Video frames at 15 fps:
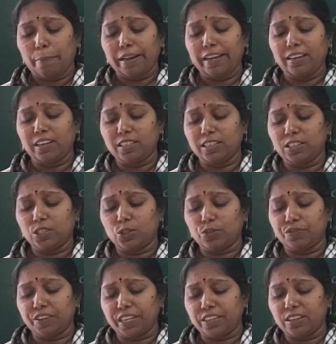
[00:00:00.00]
My heart's to
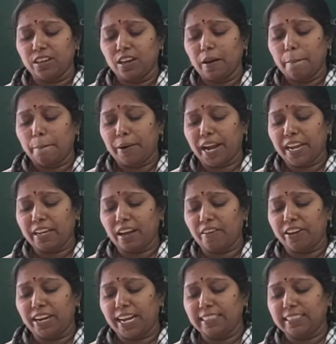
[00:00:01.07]
feet break
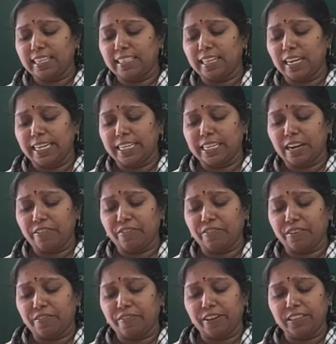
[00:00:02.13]
when I see the
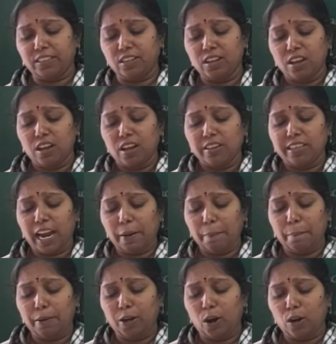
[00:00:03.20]
little trifles
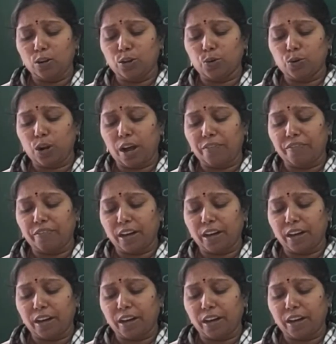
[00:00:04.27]
that belong to her